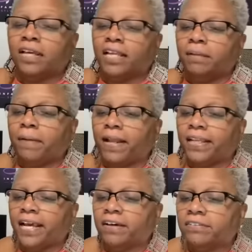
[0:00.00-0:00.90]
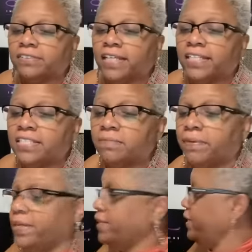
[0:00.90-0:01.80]
Anybody else that needs to
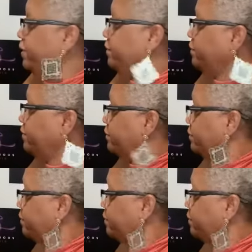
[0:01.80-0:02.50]
be in here?